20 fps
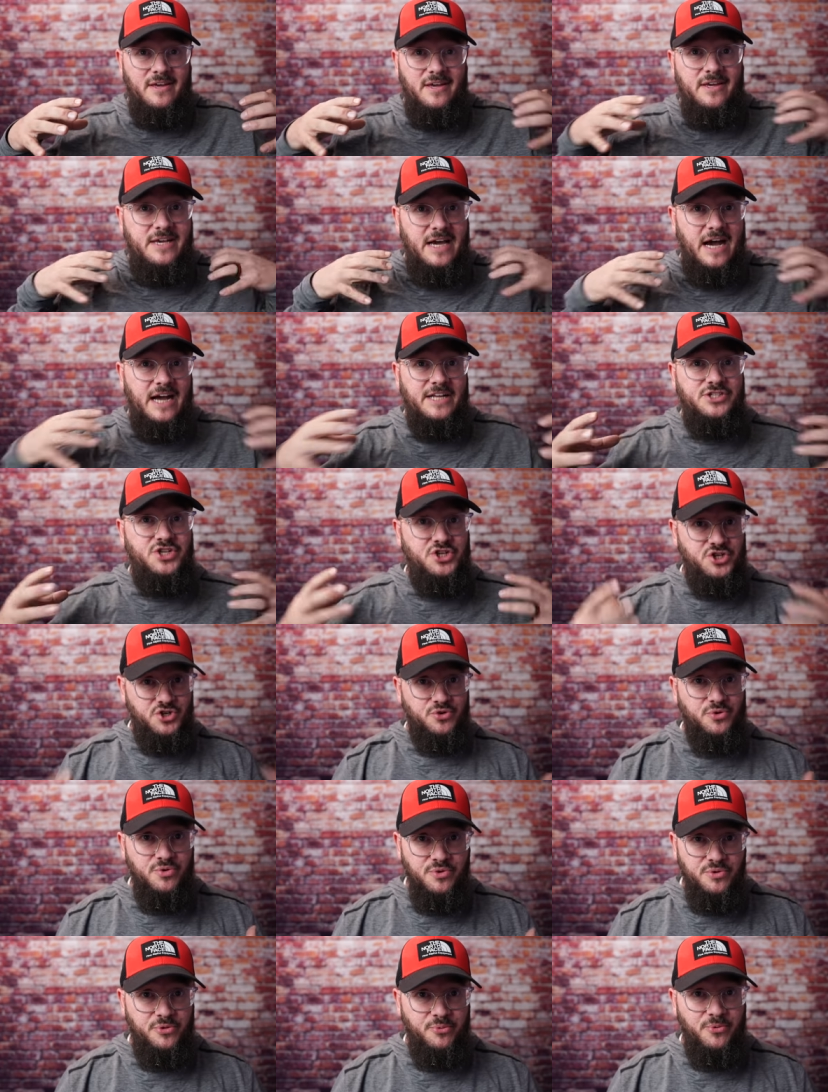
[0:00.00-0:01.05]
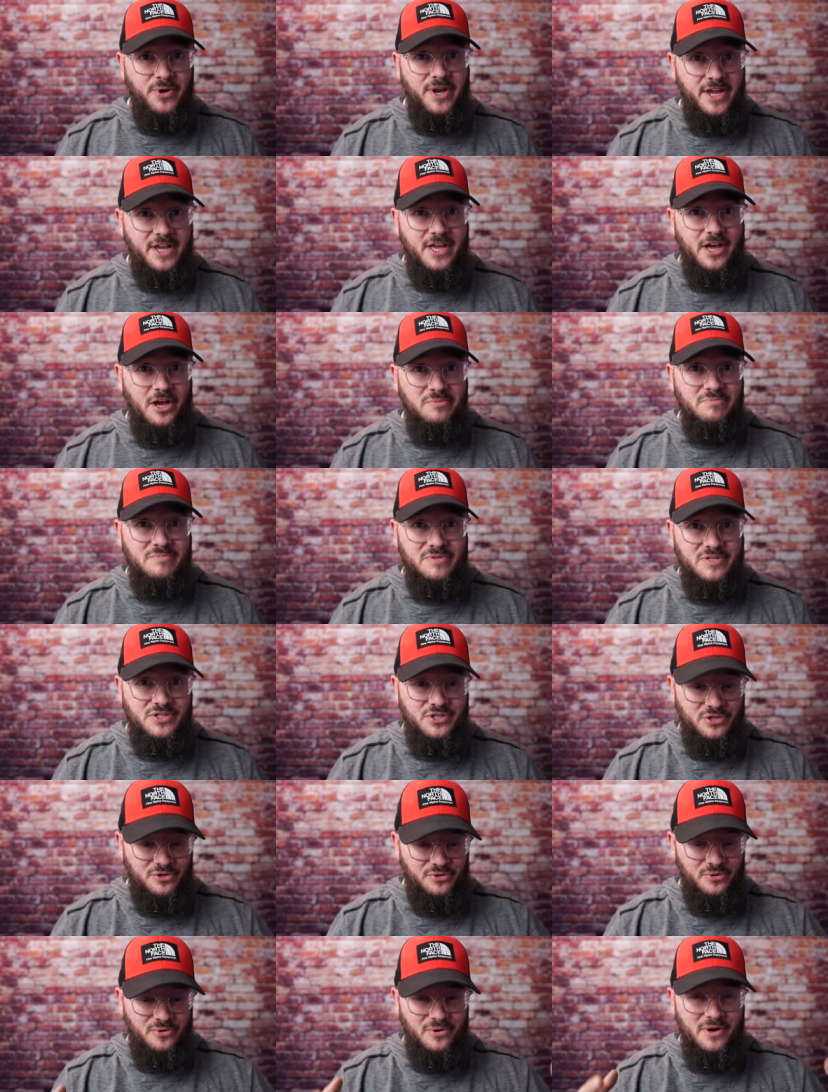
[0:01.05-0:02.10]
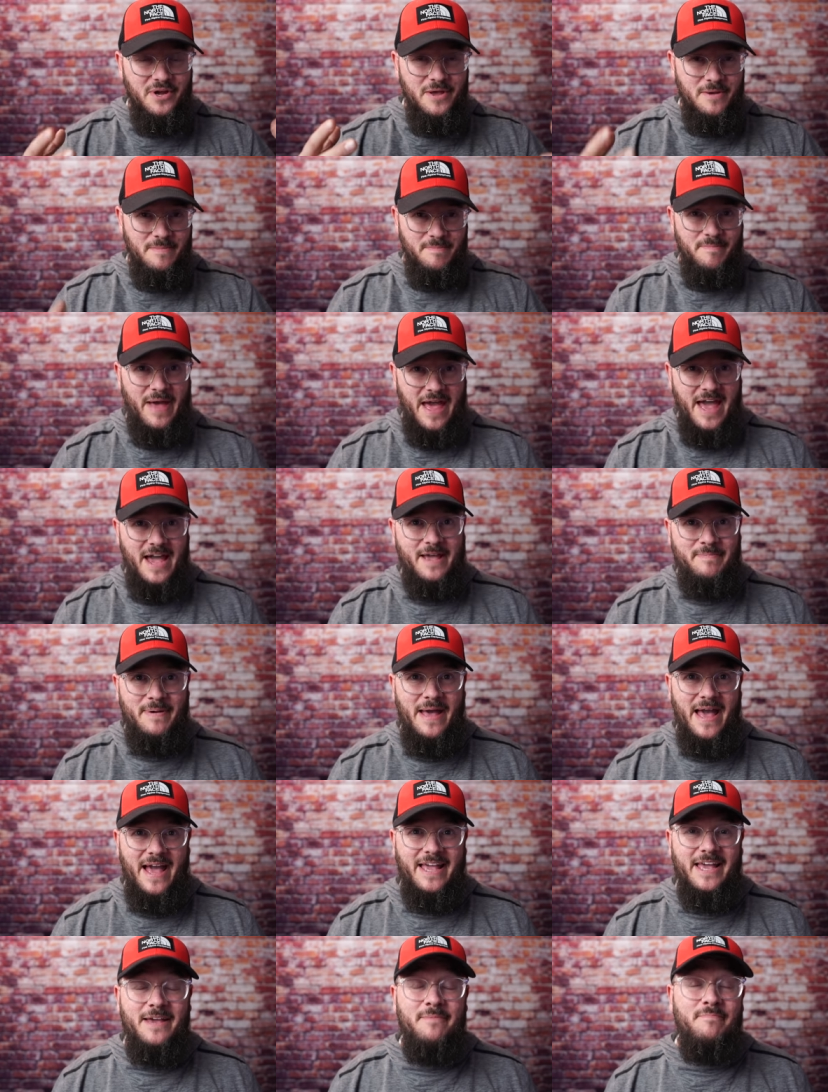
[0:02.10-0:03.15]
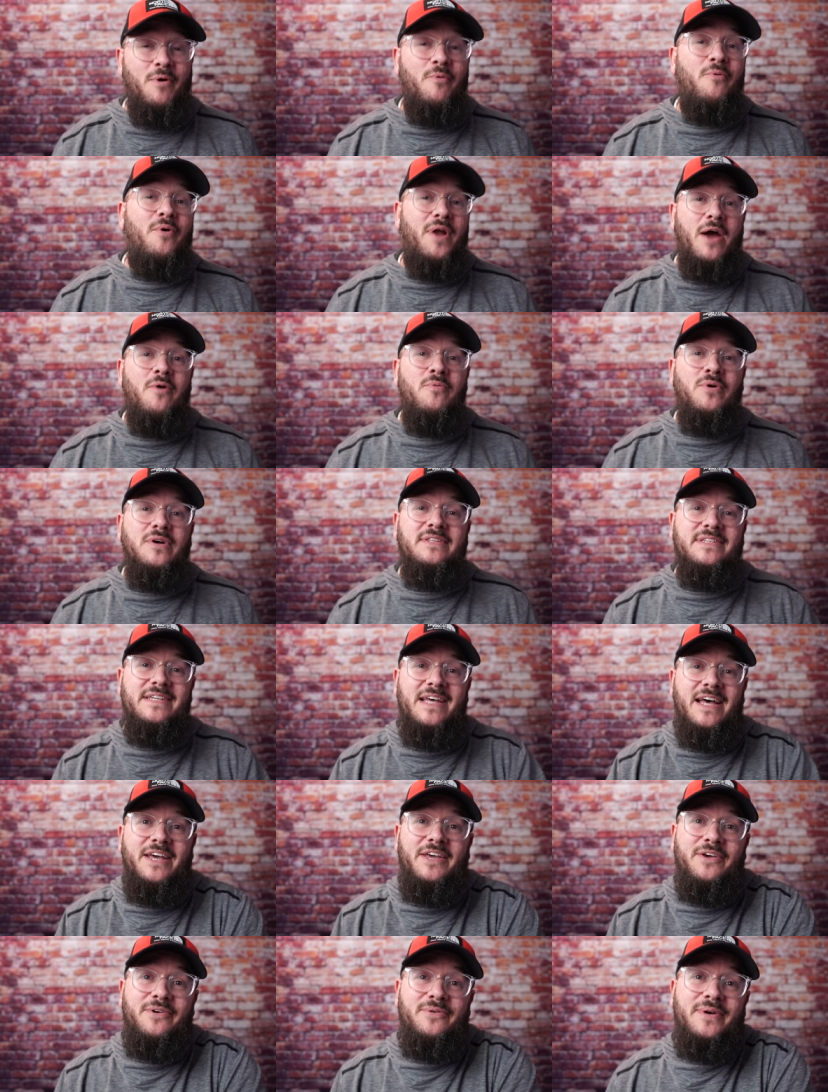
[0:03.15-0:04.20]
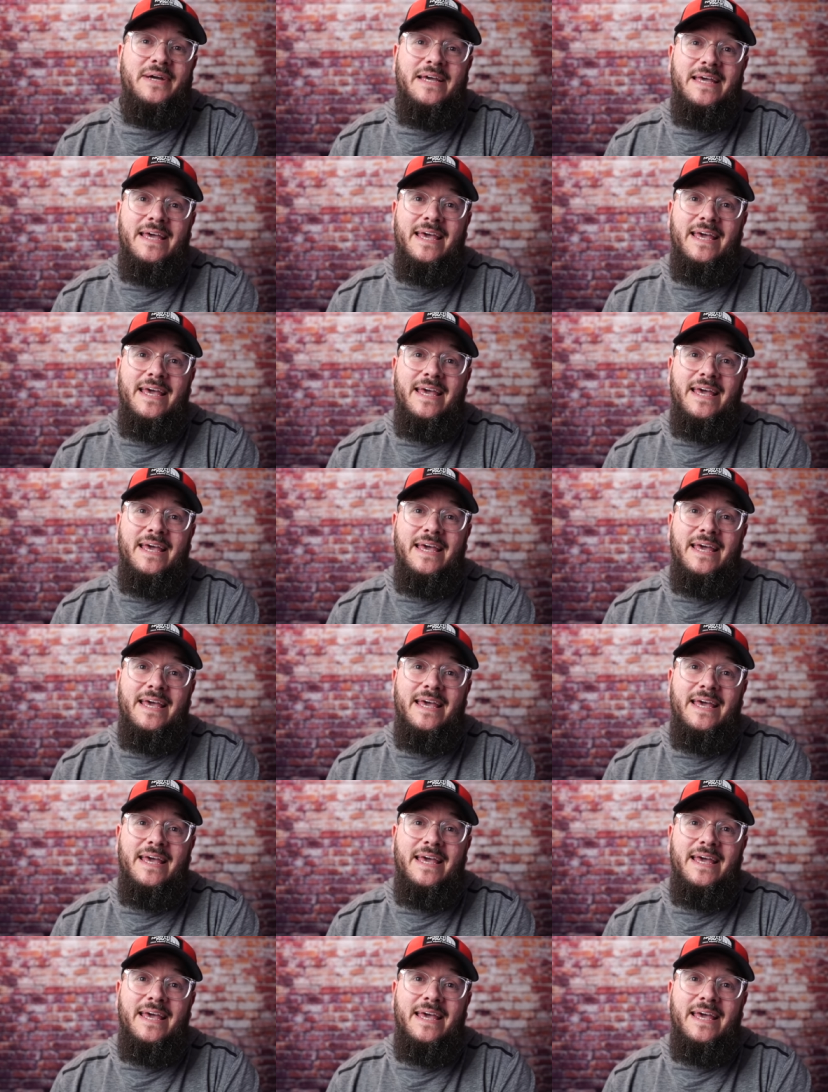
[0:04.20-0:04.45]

God's truth when it comes to backpacking, but what I will tell you